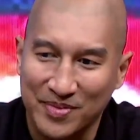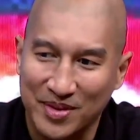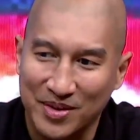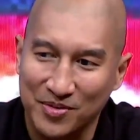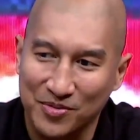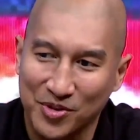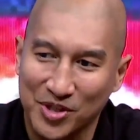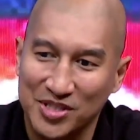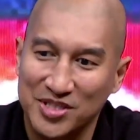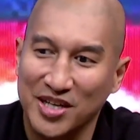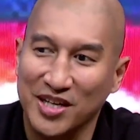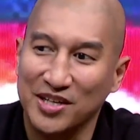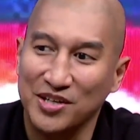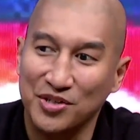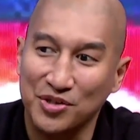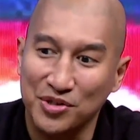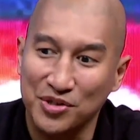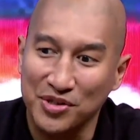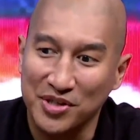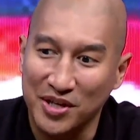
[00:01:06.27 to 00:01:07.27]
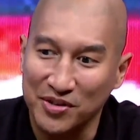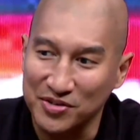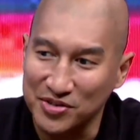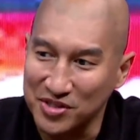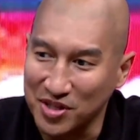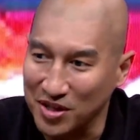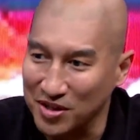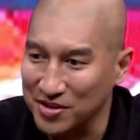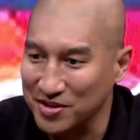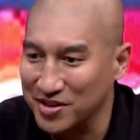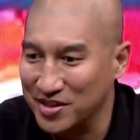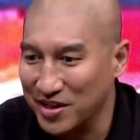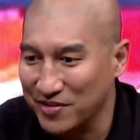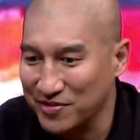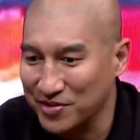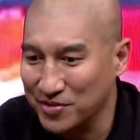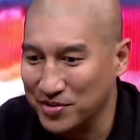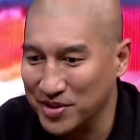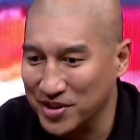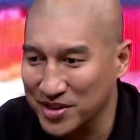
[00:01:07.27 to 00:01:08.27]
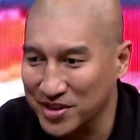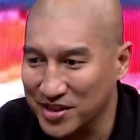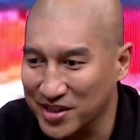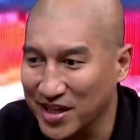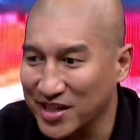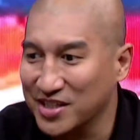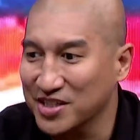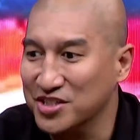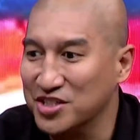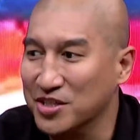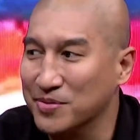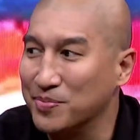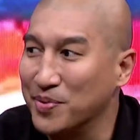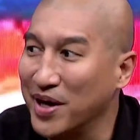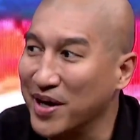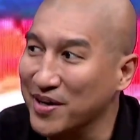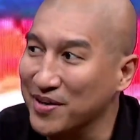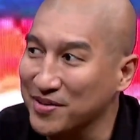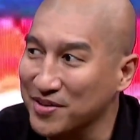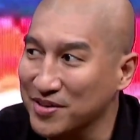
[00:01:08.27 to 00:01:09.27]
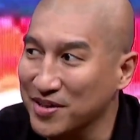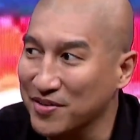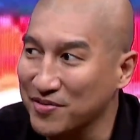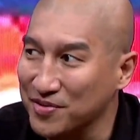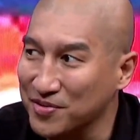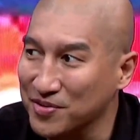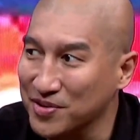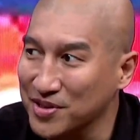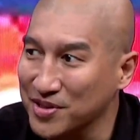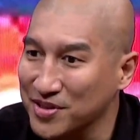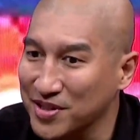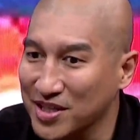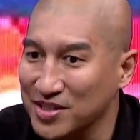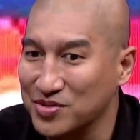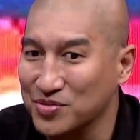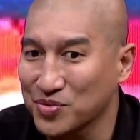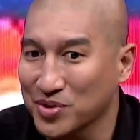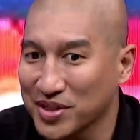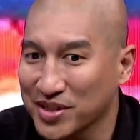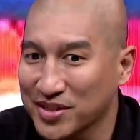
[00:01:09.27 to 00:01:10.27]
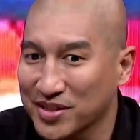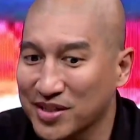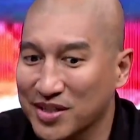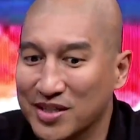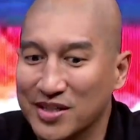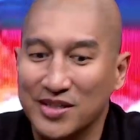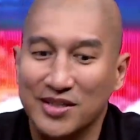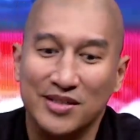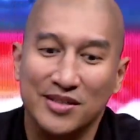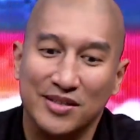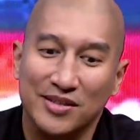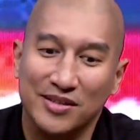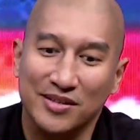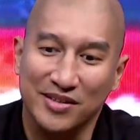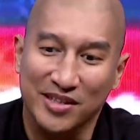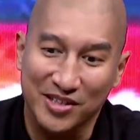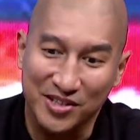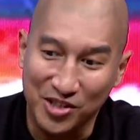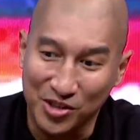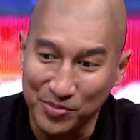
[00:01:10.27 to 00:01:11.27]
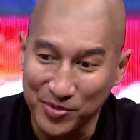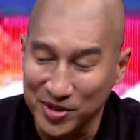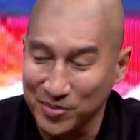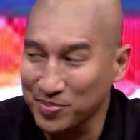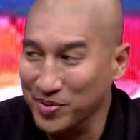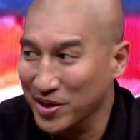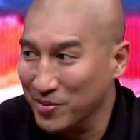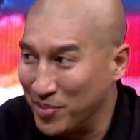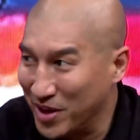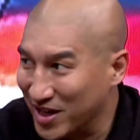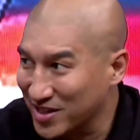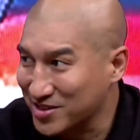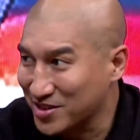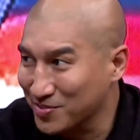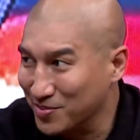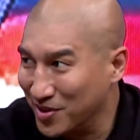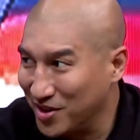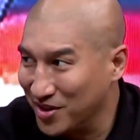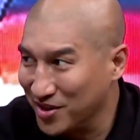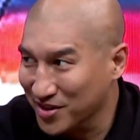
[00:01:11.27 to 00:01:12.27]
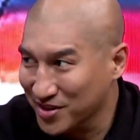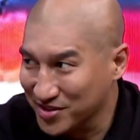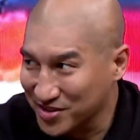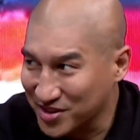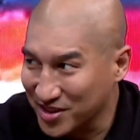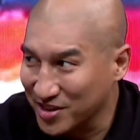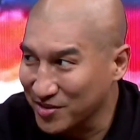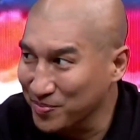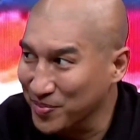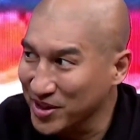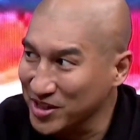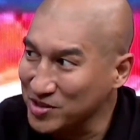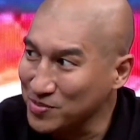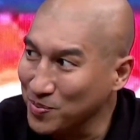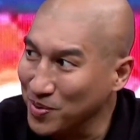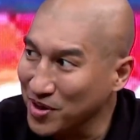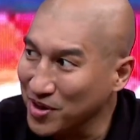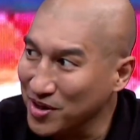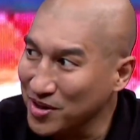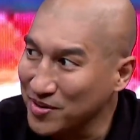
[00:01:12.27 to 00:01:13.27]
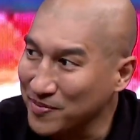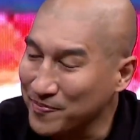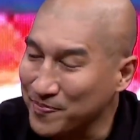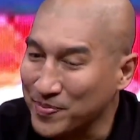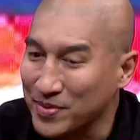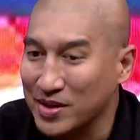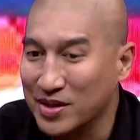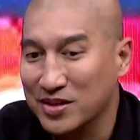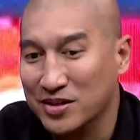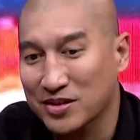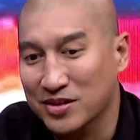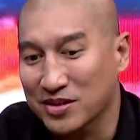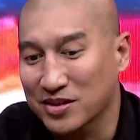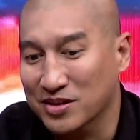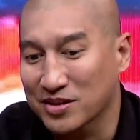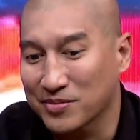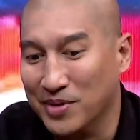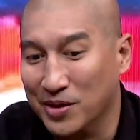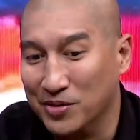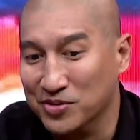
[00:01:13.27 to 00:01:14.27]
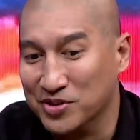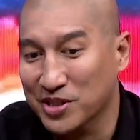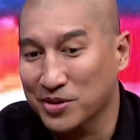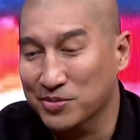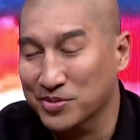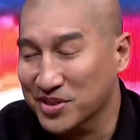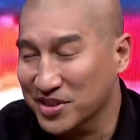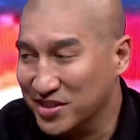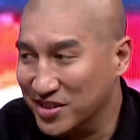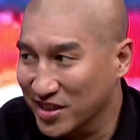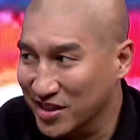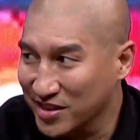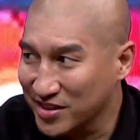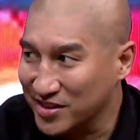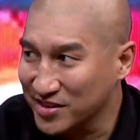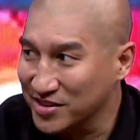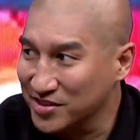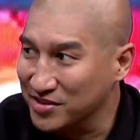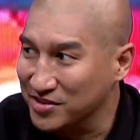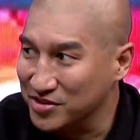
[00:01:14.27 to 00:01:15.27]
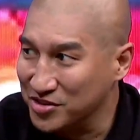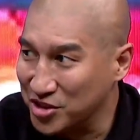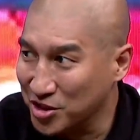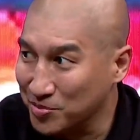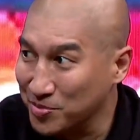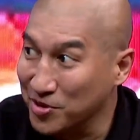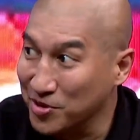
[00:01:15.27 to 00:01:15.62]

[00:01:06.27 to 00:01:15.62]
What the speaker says: once I grew and I was taller than everyone and I could jump higher than everyone, that's when they told me to play basketball instead of baseball. I was able to dunk and jump